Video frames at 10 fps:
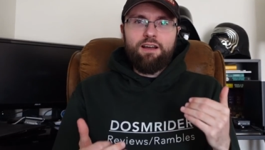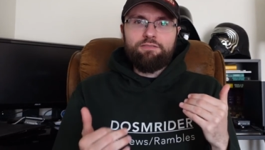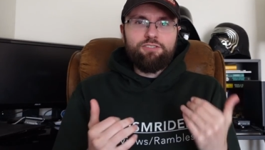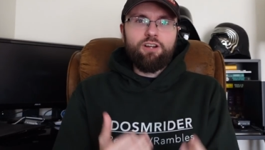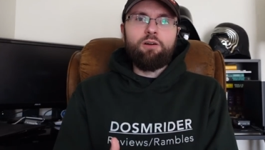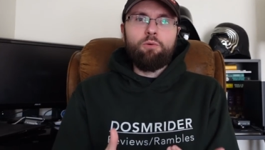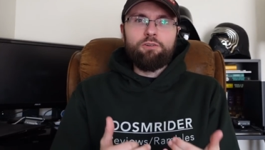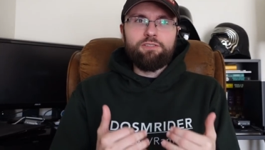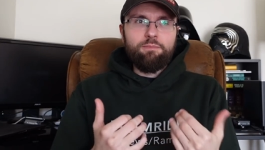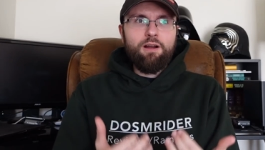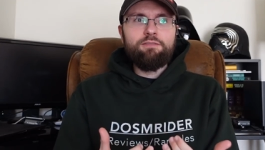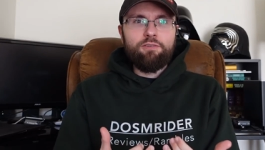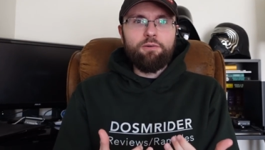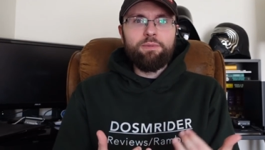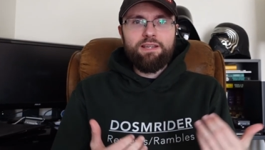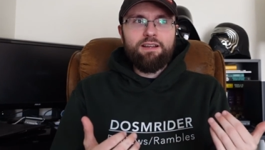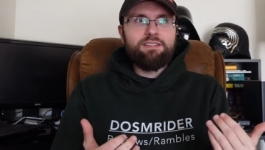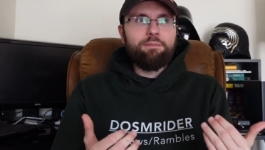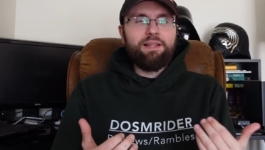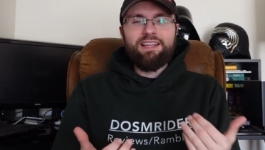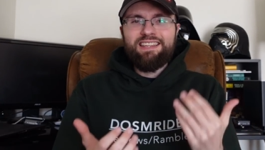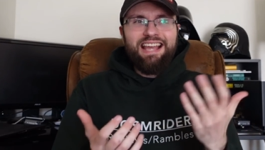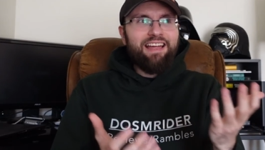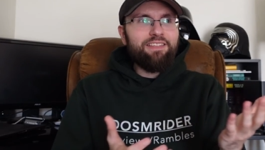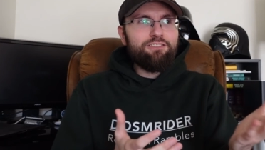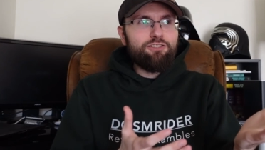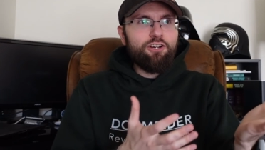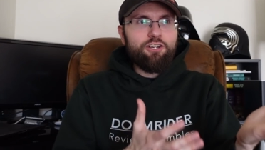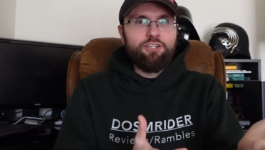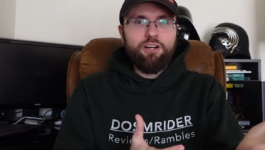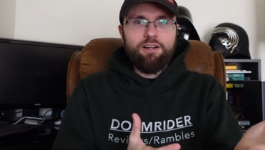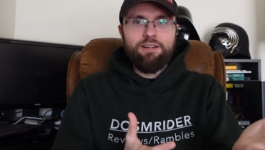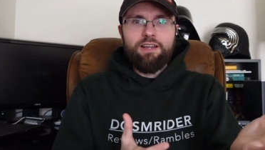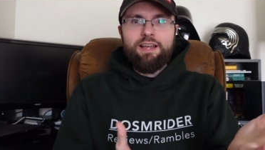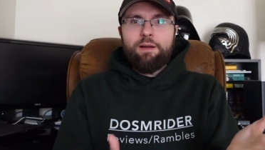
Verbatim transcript: of Star Wars and Marvel, because I'm like, yeah, these look good,